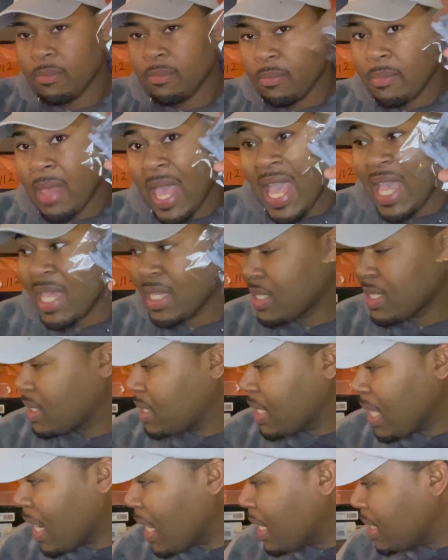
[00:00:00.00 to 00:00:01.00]
mask
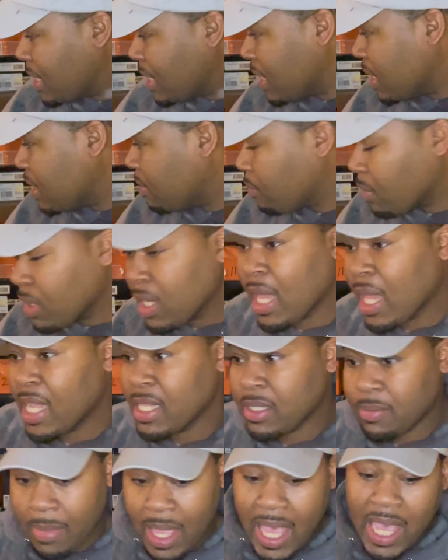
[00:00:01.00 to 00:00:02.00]
that I didn't
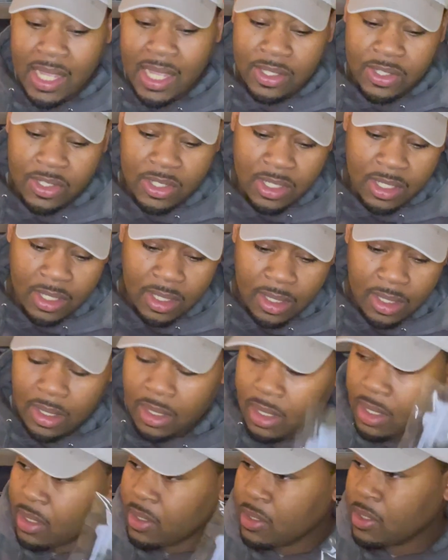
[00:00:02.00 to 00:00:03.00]
realize matched.
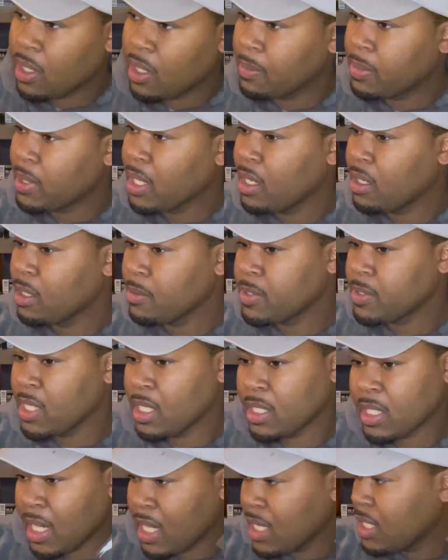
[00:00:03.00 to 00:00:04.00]
So I'm kind of
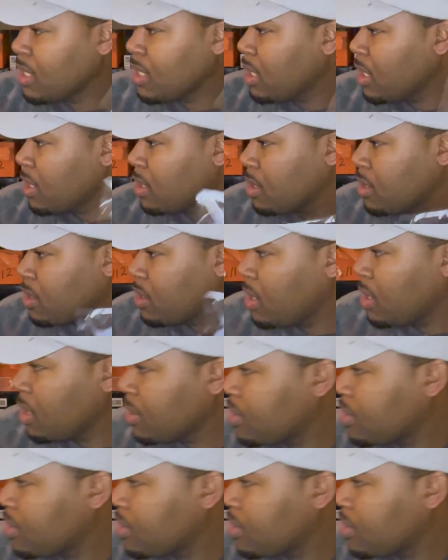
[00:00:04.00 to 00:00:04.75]
upset that I didn't get a